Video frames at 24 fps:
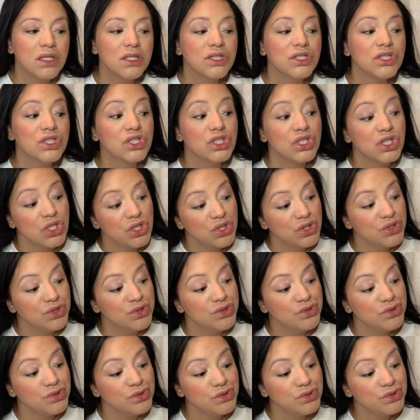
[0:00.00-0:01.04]
So
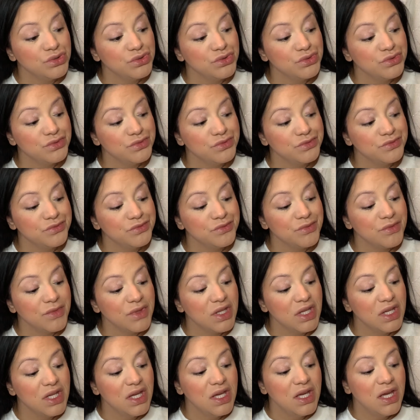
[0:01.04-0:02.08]
I'm
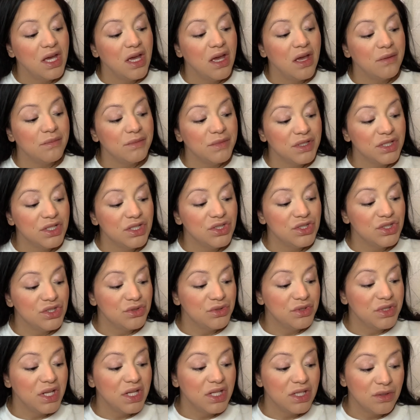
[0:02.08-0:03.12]
gonna do
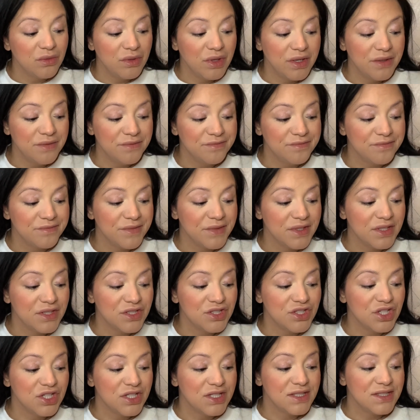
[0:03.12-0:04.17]
it anyway,
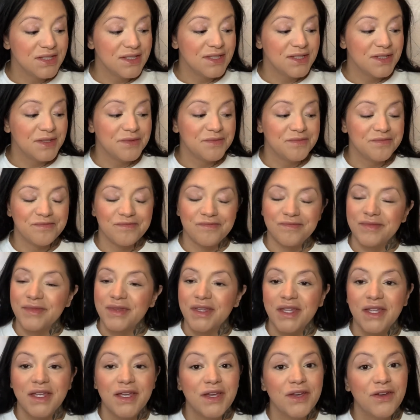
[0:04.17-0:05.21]
just
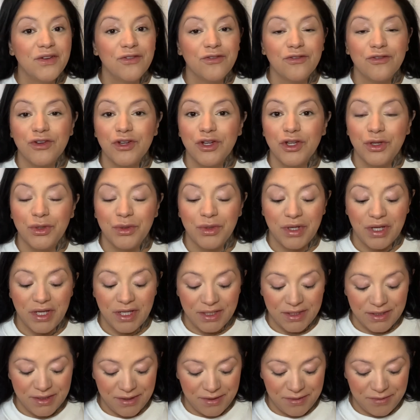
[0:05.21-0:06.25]
for you
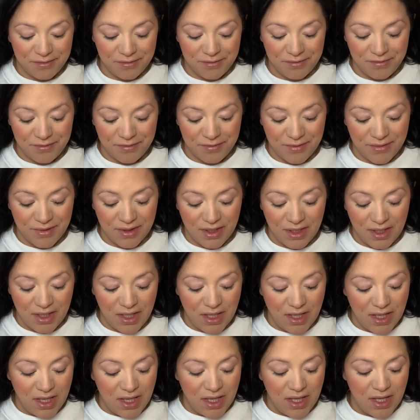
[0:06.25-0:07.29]
guys.
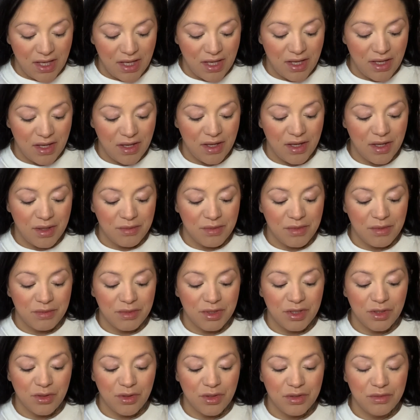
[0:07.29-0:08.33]
I'm gonna
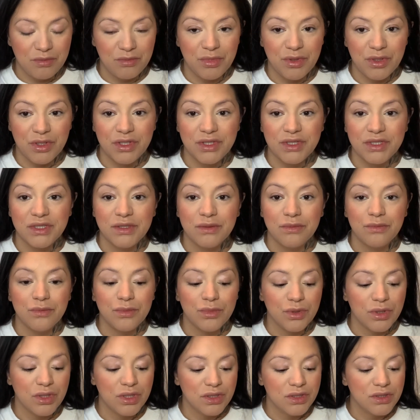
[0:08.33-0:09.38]
go ahead and put on some
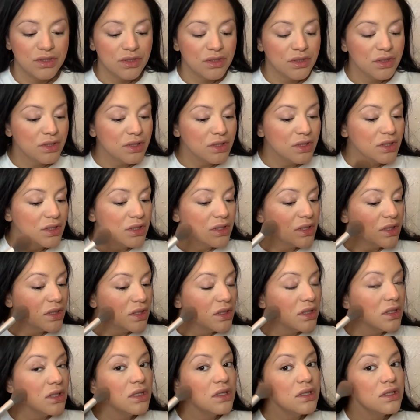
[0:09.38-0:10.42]
bronzer,
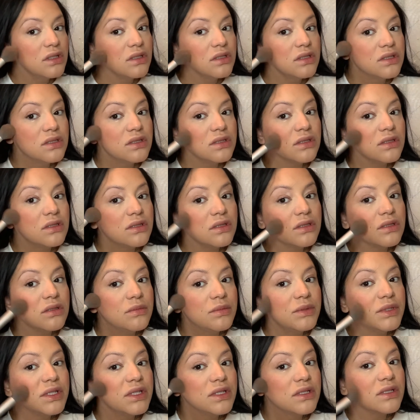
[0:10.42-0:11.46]
just a little
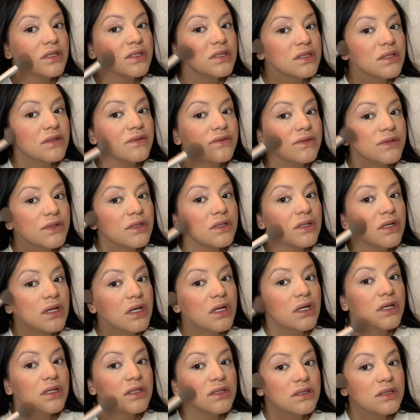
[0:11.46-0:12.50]
bit, because I
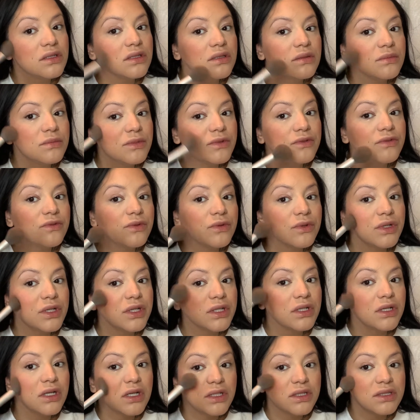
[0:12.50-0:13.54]
forgot before I
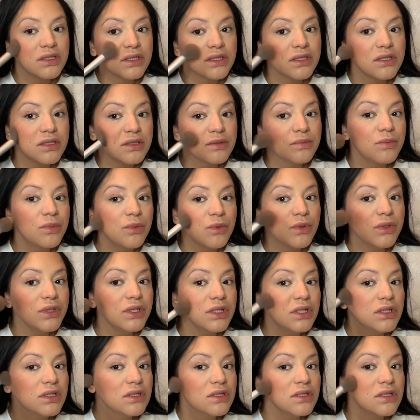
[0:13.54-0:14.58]
got to this
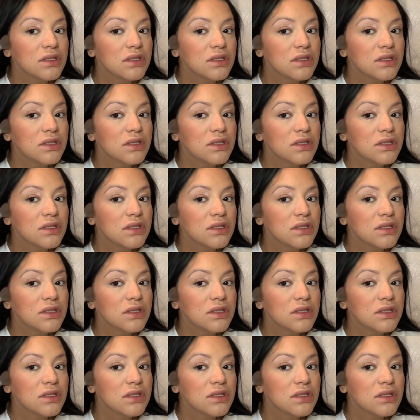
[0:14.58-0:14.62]
point,